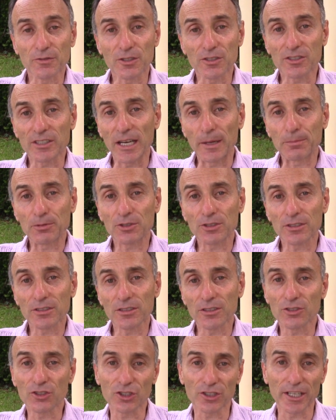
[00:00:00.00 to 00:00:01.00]
Deception
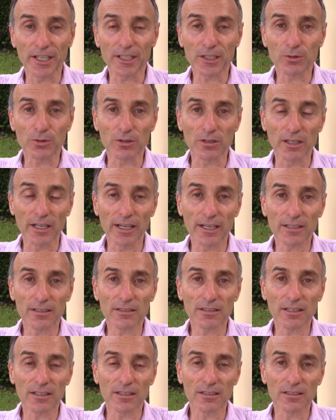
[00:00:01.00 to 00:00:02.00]
and Genetic Roulette.
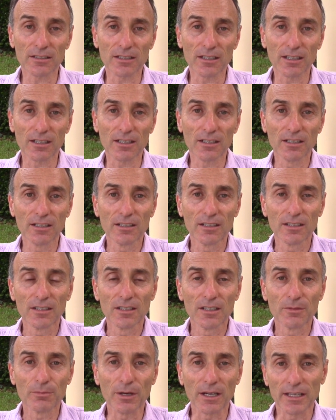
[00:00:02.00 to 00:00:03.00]
And uh,
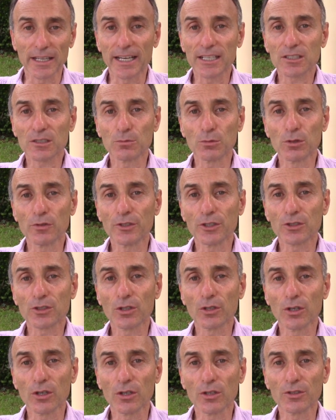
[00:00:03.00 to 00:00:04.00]
my last movie is
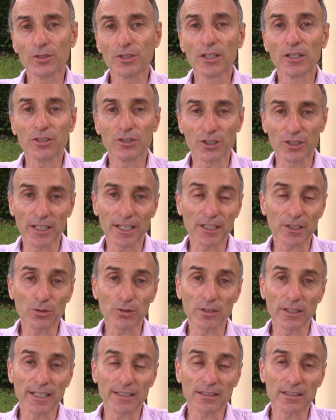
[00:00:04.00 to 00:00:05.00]
called Genetic
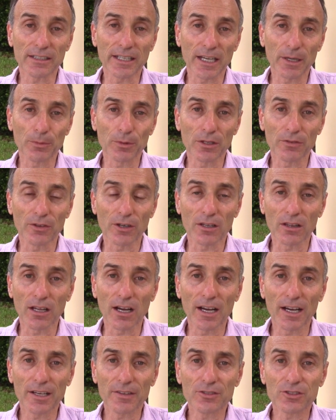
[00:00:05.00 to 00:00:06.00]
Roulette, The Gamble of Our
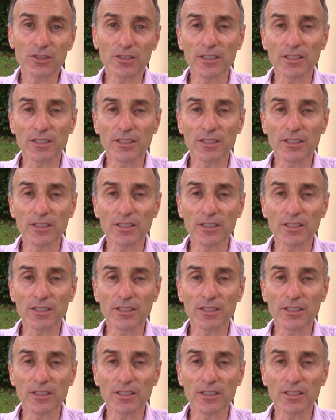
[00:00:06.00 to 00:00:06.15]
Lives.